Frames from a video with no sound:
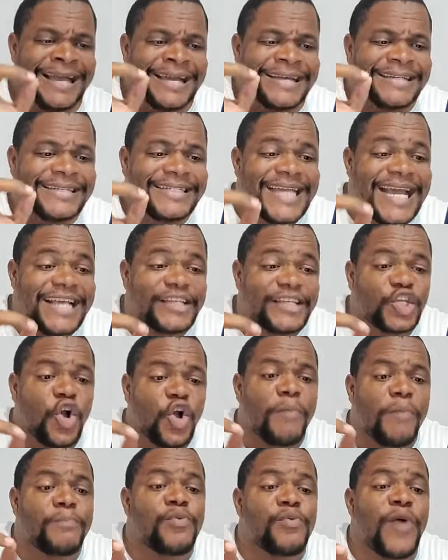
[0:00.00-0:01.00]
This
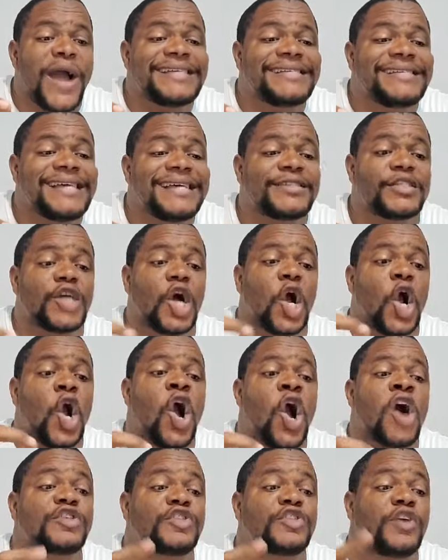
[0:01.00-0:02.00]
comprises the
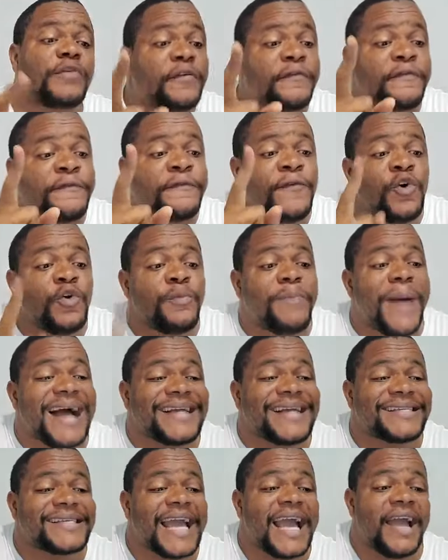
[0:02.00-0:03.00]
cost of the food
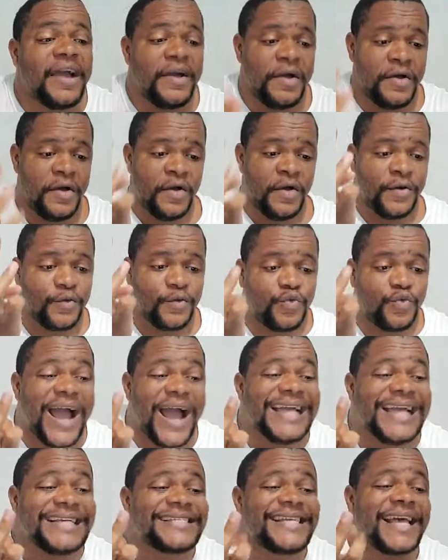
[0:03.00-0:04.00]
basket,
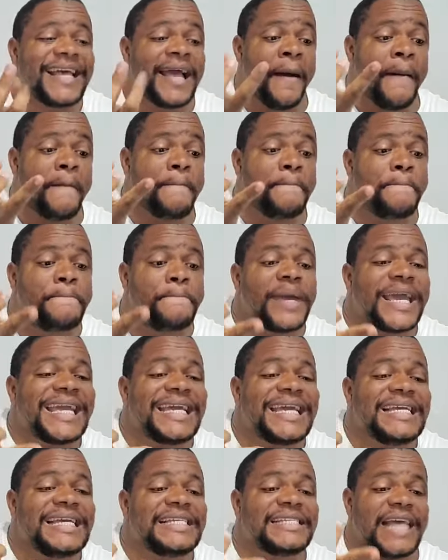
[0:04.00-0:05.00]
rice,
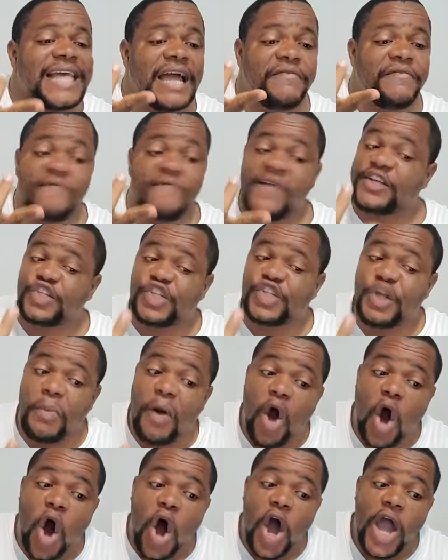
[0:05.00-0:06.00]
beans, and vegetable
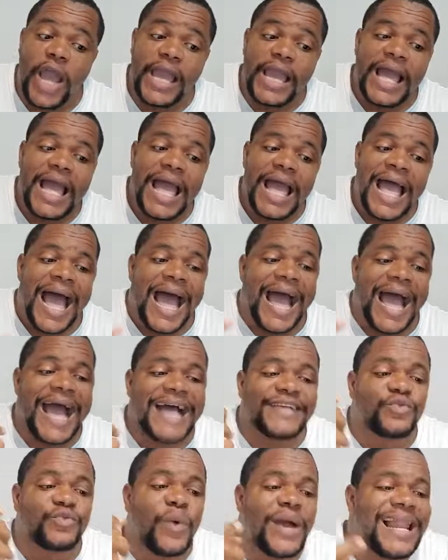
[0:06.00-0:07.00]
oil,
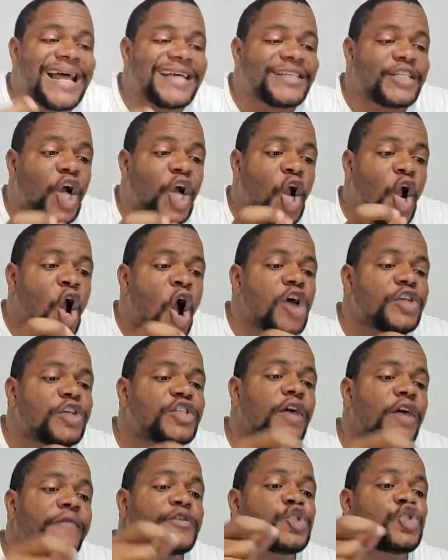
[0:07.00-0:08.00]
as well as the
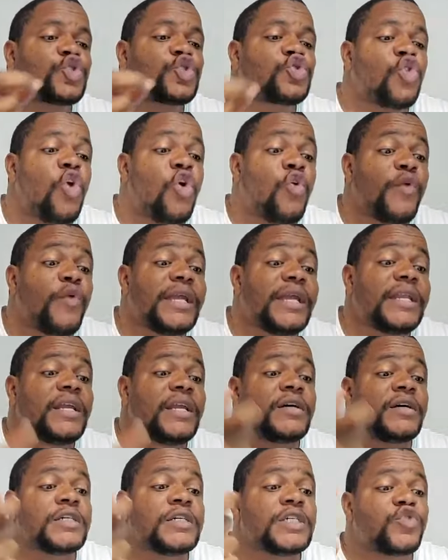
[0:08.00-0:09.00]
cost of
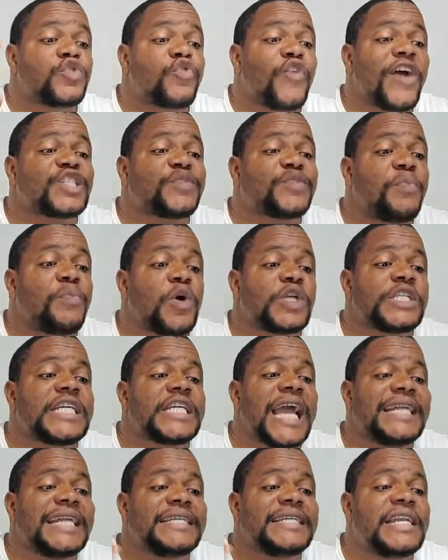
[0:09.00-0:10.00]
storing,
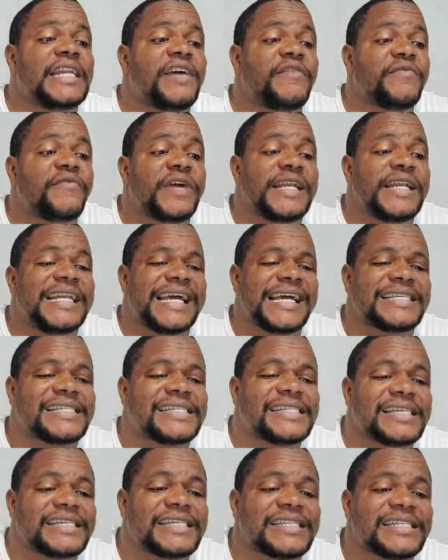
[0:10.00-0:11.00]
transporting, and delivering the
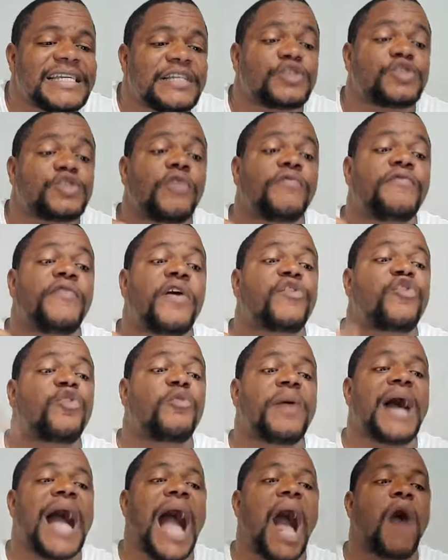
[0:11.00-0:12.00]
assistance to
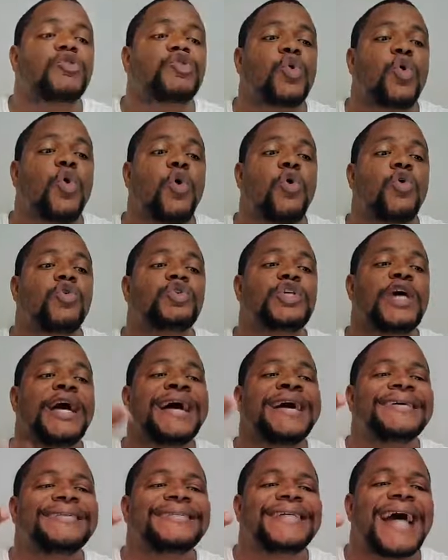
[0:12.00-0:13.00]
vulnerable households
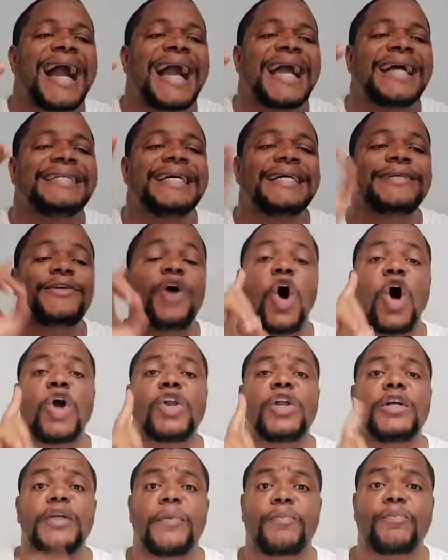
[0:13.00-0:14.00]
targeted
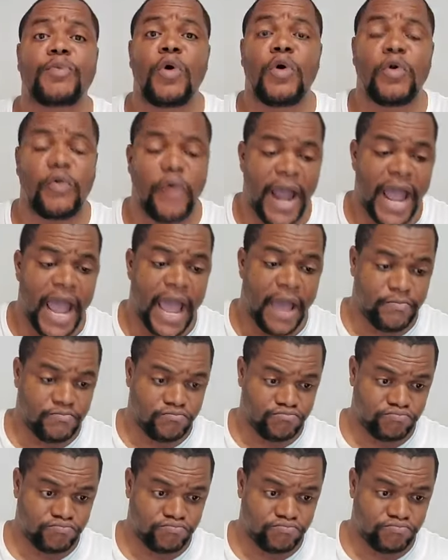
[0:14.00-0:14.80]
under the program.